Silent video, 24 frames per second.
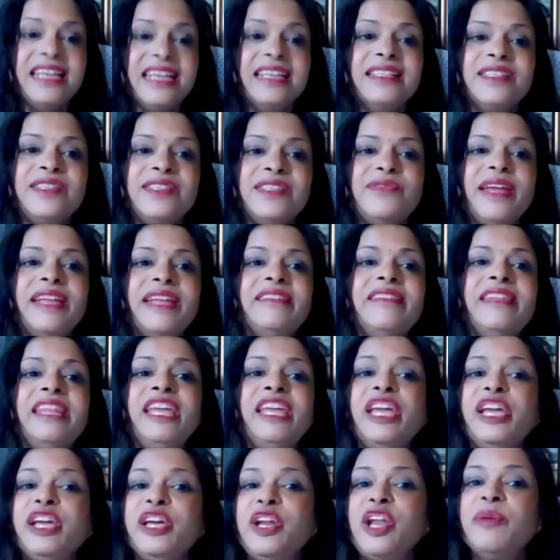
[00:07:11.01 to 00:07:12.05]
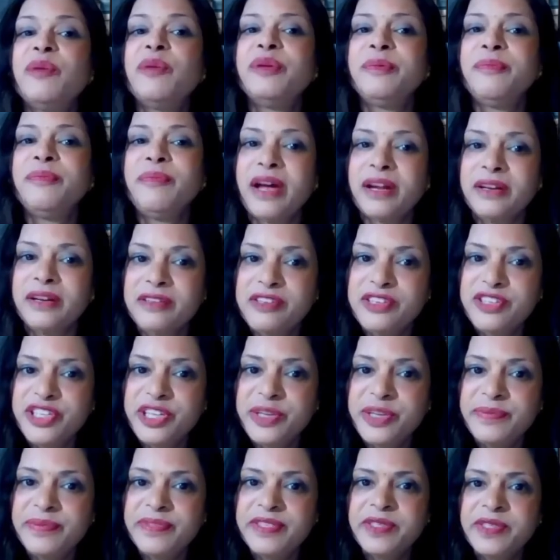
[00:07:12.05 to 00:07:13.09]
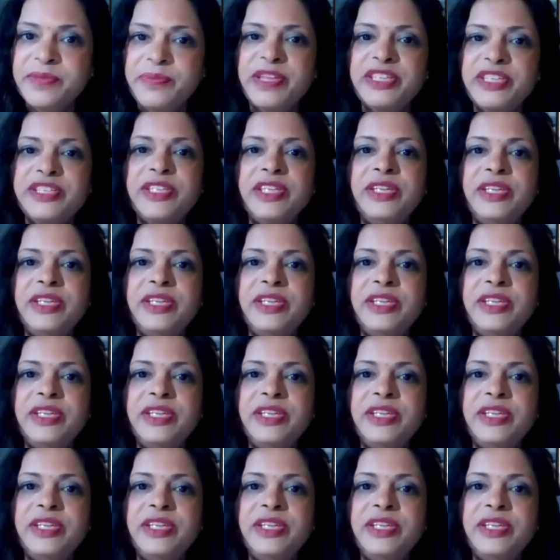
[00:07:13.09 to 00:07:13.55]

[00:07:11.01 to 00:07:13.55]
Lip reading: strengthening economic partnerships, especially